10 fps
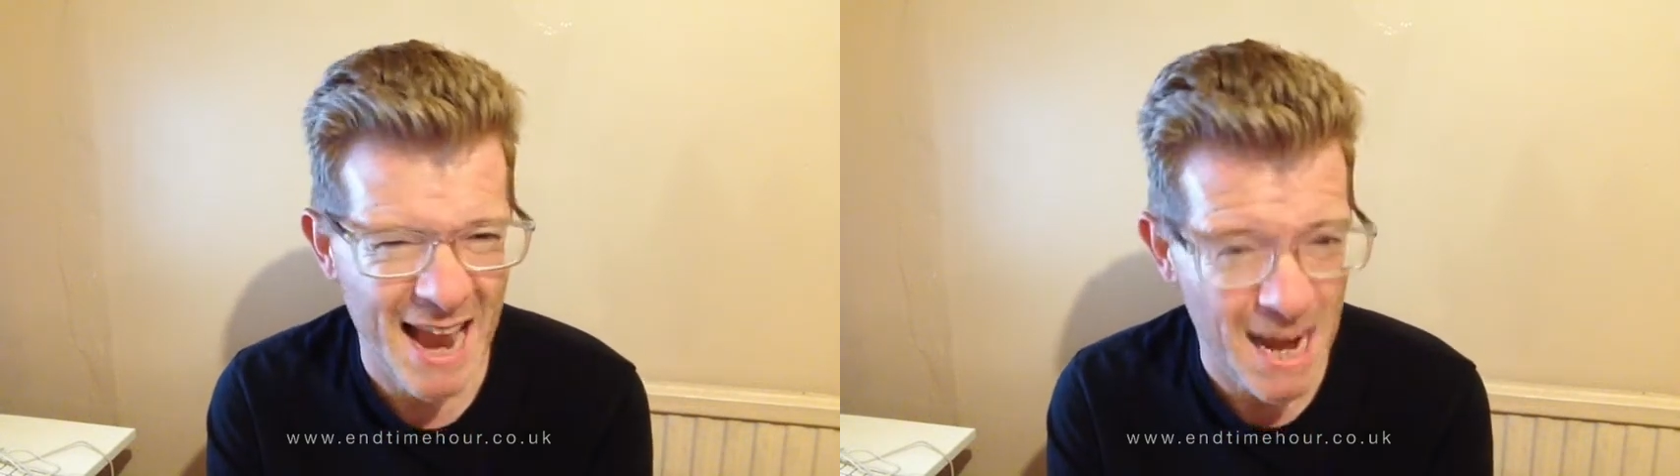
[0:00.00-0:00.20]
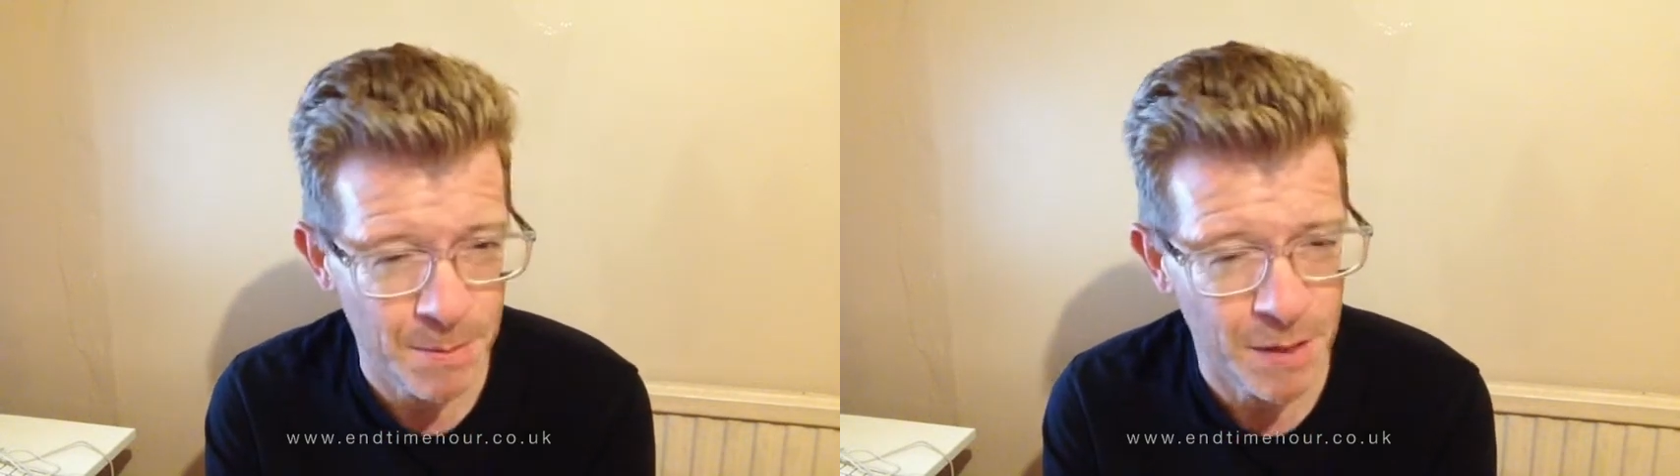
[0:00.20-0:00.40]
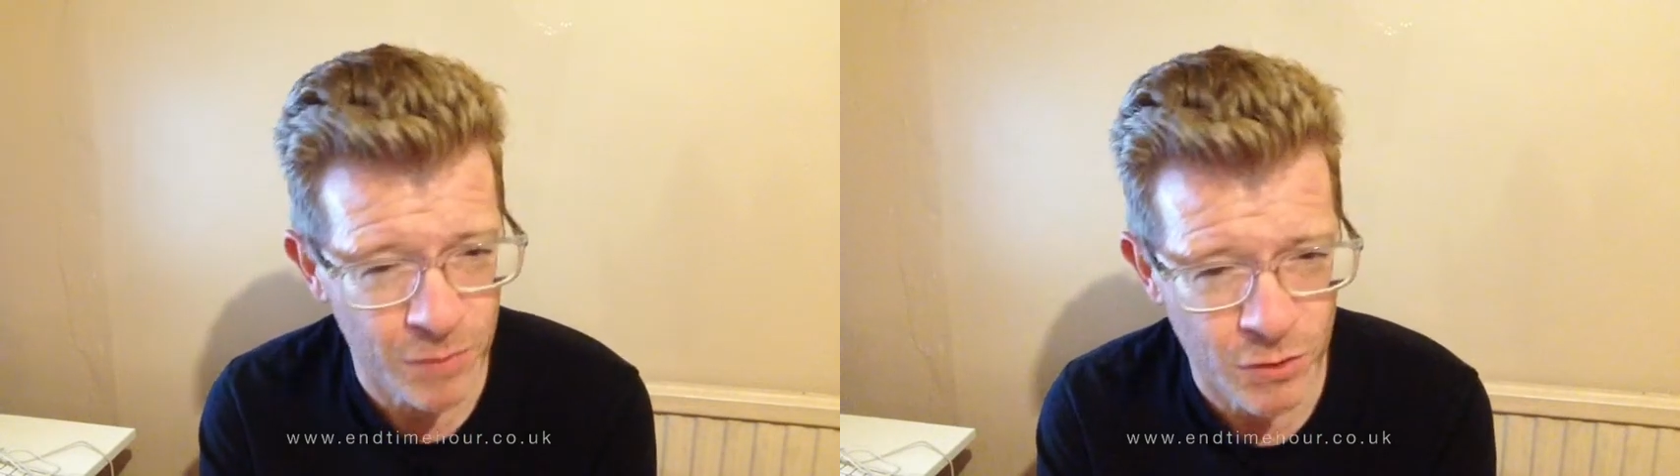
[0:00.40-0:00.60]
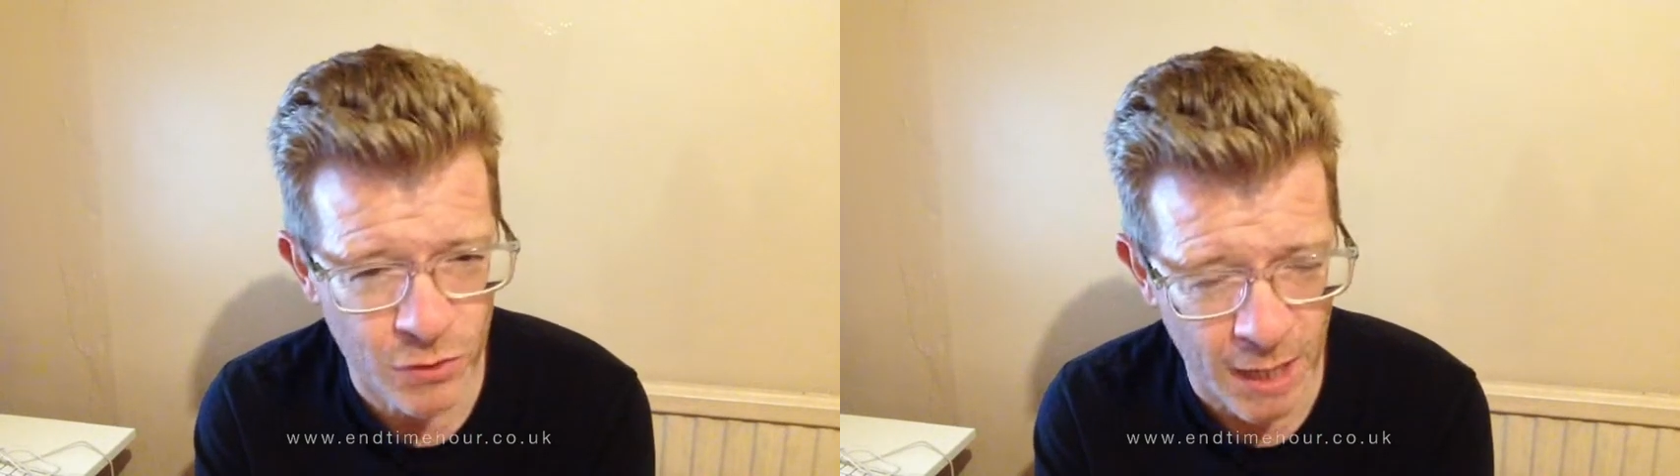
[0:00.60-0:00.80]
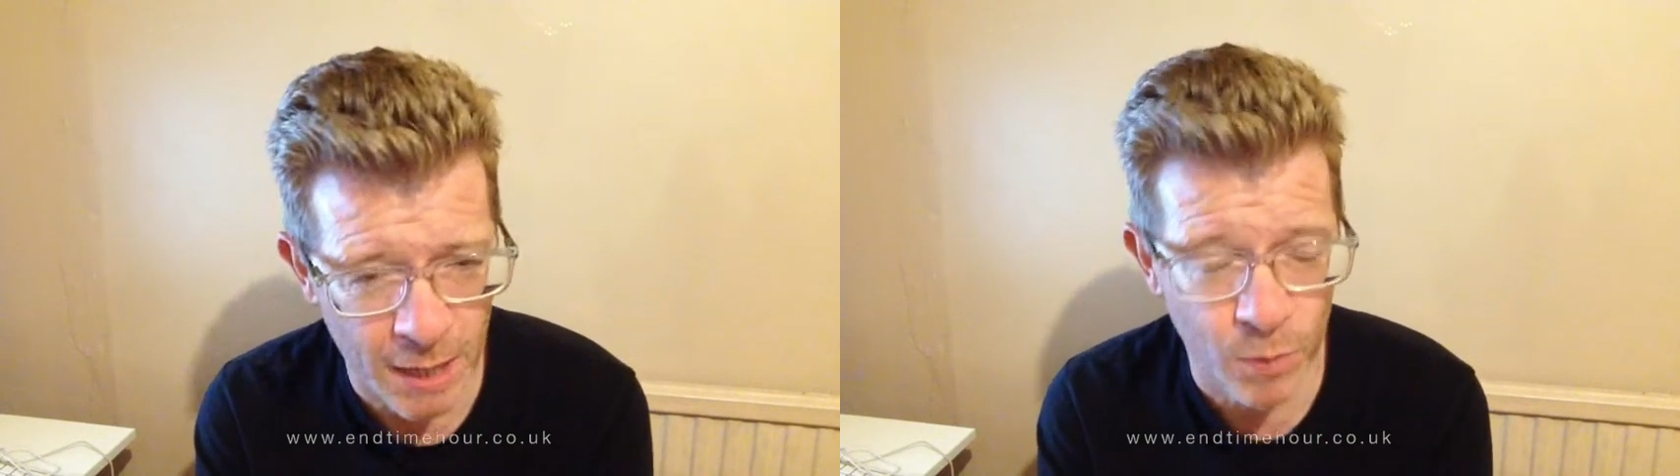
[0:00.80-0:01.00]
enemy of the
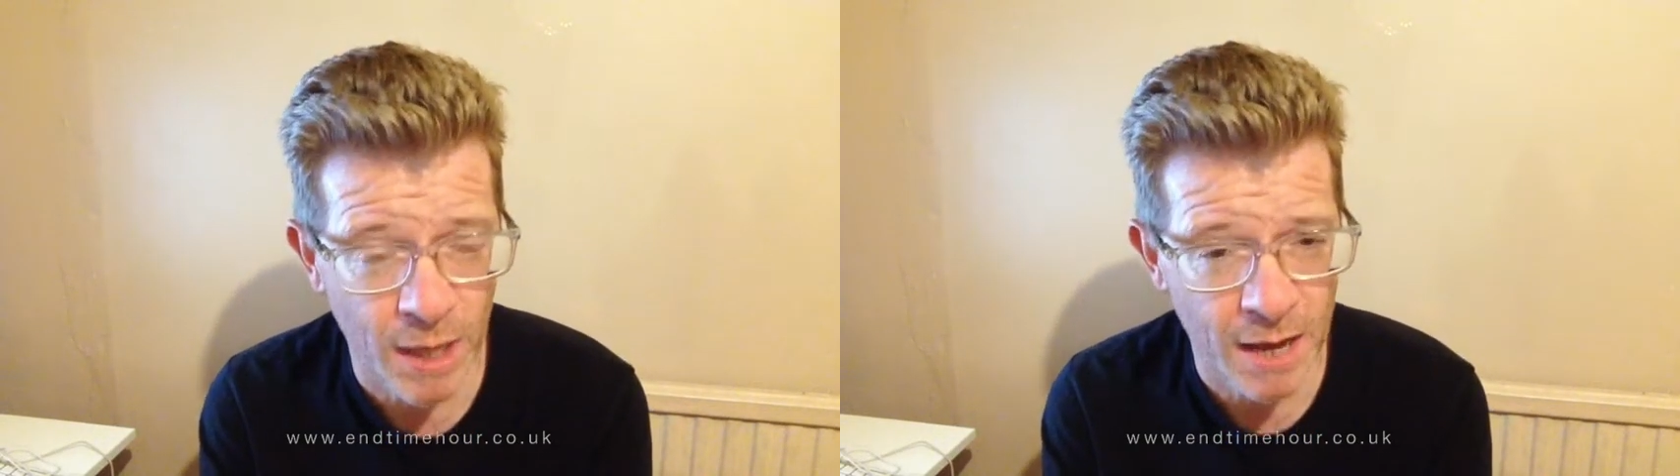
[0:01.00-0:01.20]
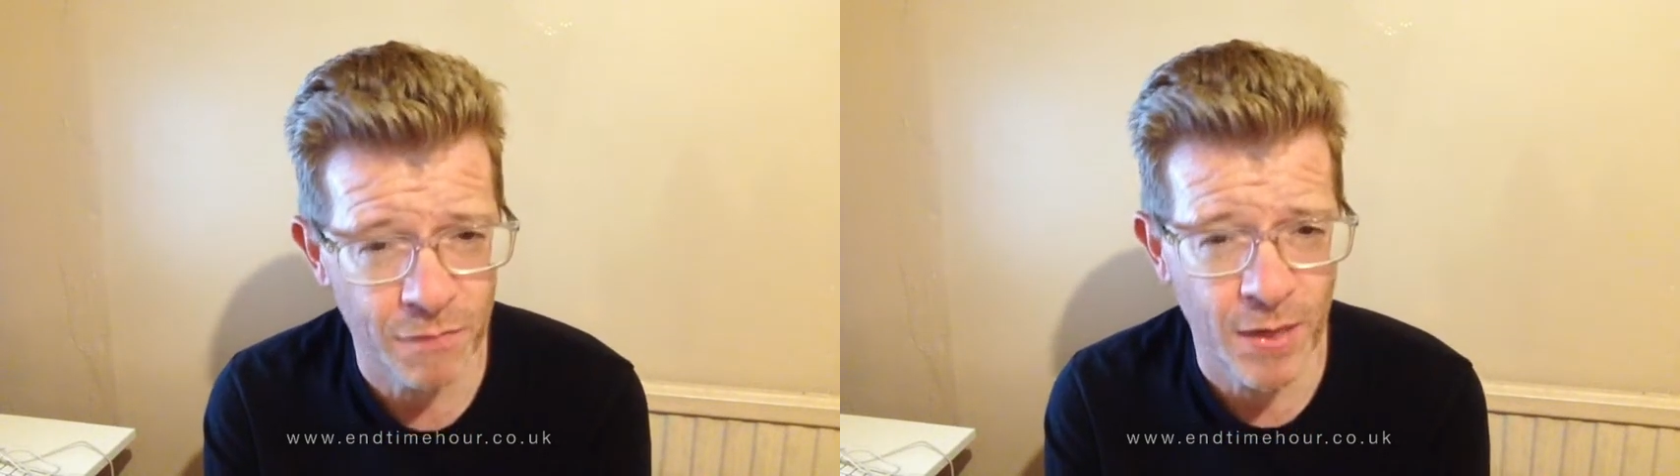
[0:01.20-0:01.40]
state will have